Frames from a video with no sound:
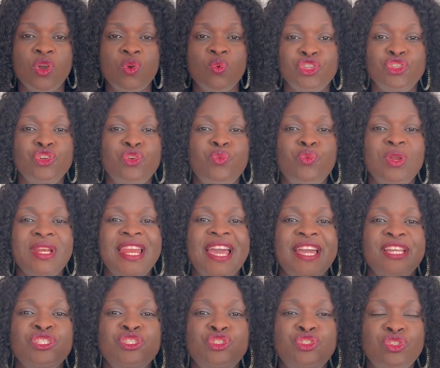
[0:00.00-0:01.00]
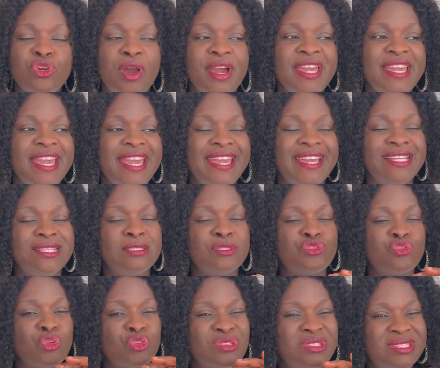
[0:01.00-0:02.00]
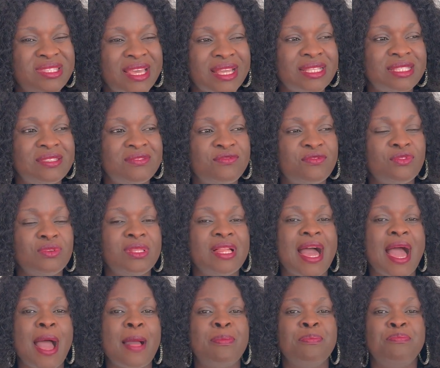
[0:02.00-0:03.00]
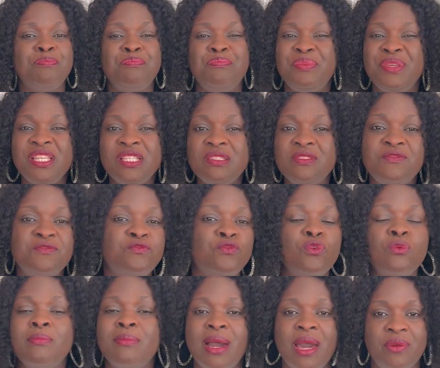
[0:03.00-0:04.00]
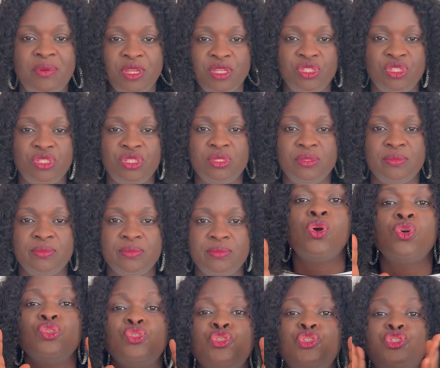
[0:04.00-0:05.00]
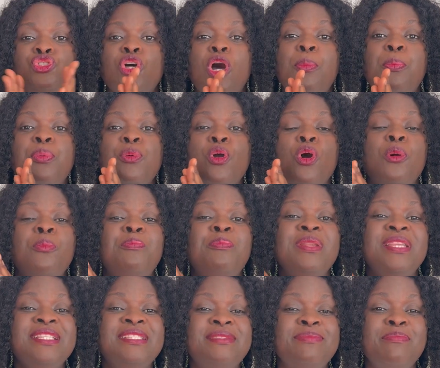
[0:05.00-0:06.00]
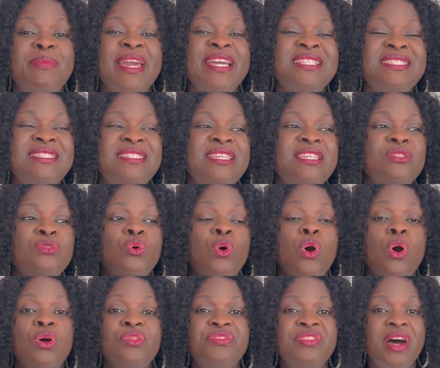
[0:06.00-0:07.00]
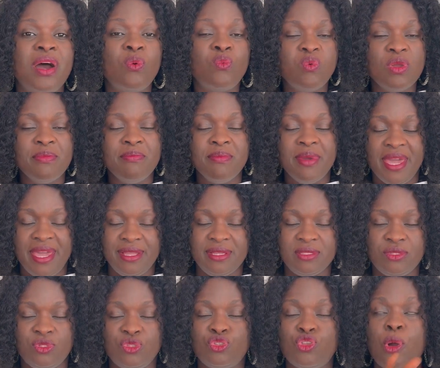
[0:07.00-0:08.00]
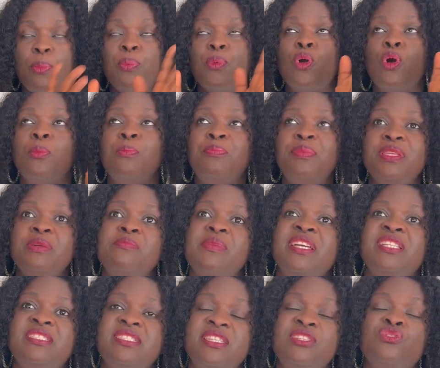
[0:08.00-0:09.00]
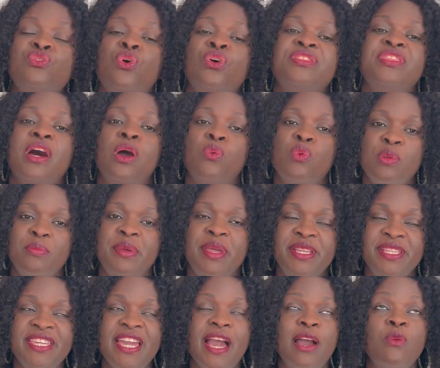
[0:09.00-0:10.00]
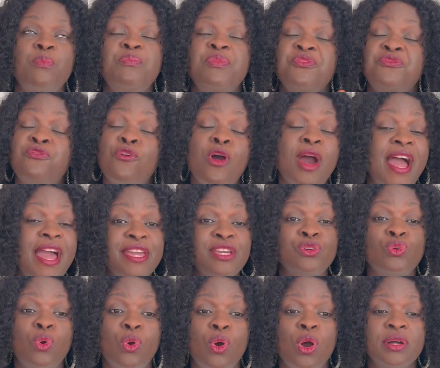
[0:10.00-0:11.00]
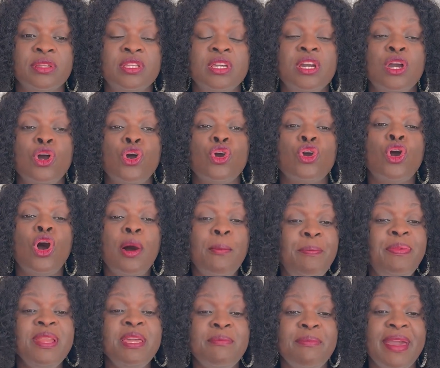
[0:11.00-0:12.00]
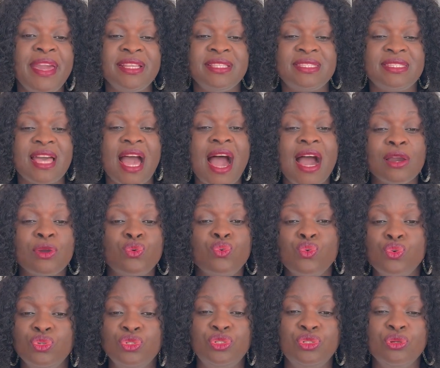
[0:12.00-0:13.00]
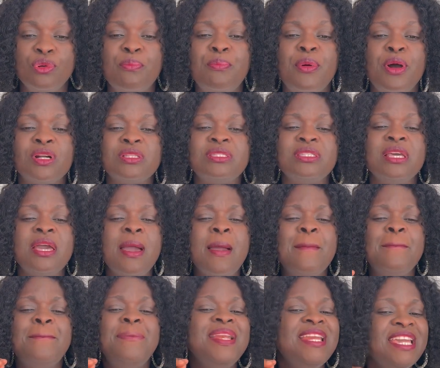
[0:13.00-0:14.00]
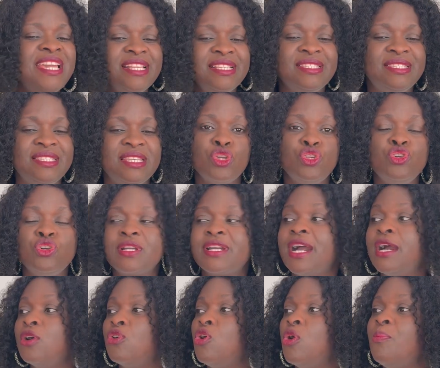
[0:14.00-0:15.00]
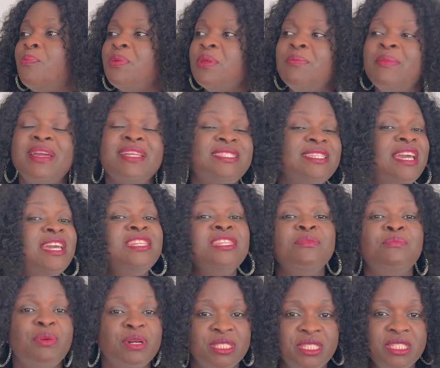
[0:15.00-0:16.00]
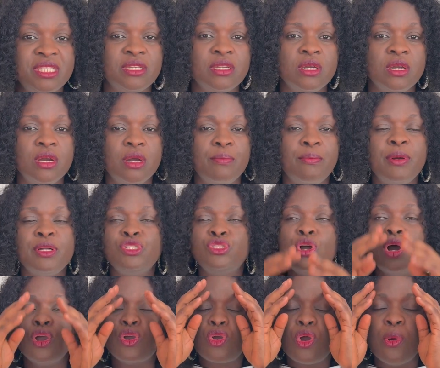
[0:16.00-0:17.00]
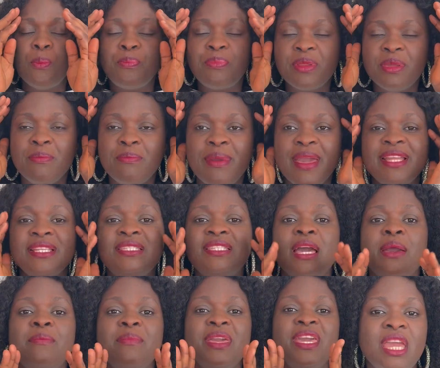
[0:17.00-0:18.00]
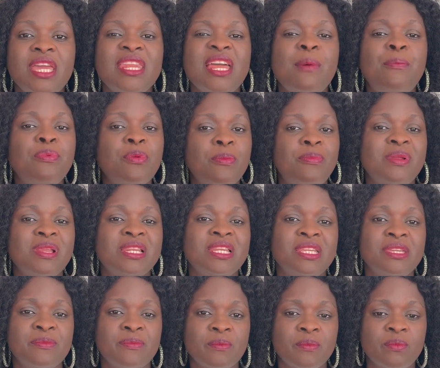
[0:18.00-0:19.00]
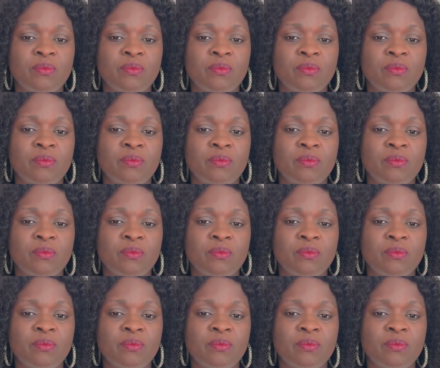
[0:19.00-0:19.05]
You will enjoy a successful and peaceful marriage. Stop complimenting other women. Stop complimenting other women. Yeah, before I go on, compliments are good, but please, you can compliment anybody, but don't compliment them inappropriately.